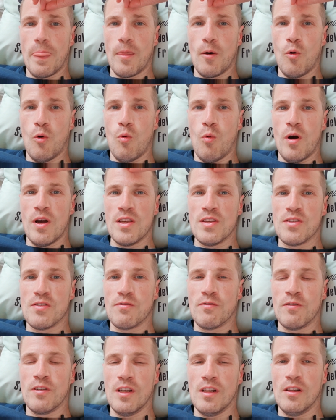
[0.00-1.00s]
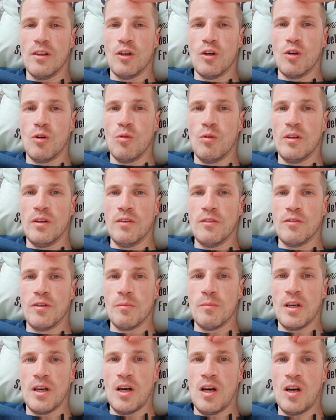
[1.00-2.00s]
Always feel the calling
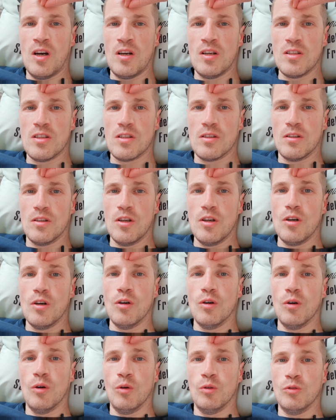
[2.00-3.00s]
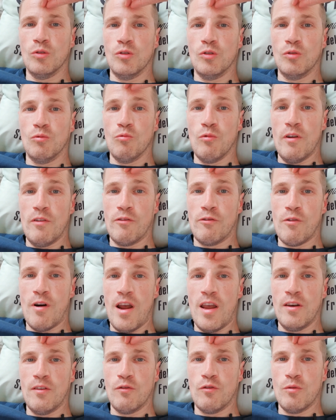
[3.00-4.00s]
from the heart, or
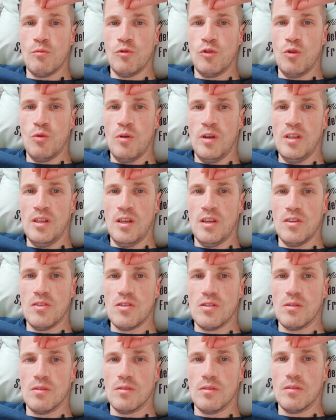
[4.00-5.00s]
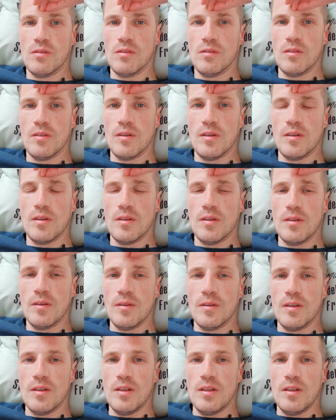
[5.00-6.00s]
refrain from doing it,
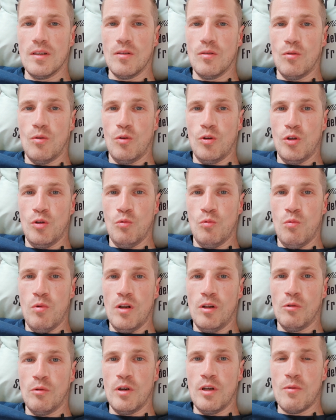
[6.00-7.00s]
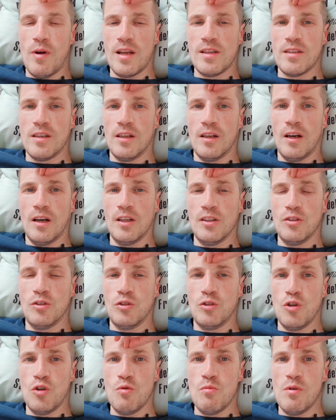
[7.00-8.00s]
or you will regret it. I
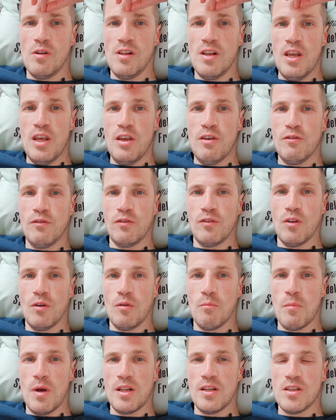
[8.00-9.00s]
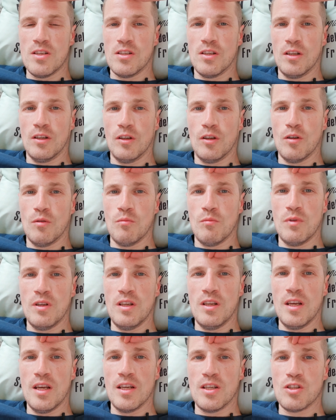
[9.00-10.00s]
do believe that medicine can
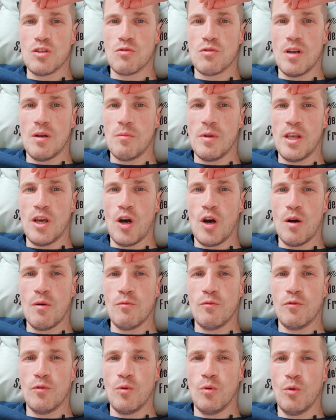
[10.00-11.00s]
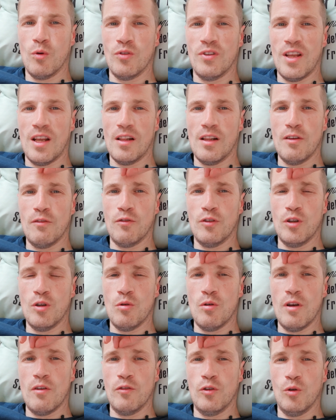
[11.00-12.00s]
be extremely harmful or deadly for you
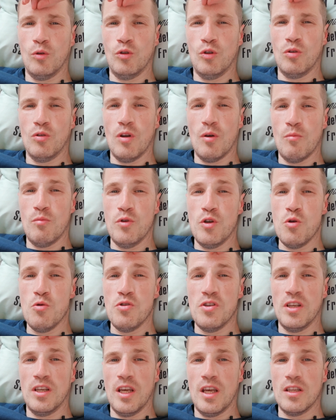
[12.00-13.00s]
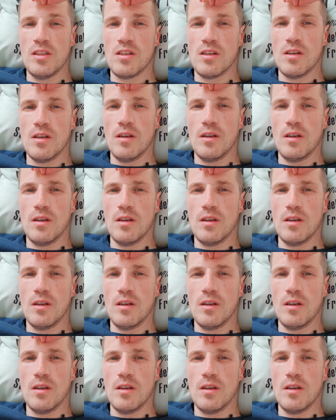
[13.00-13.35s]
if you're abusing it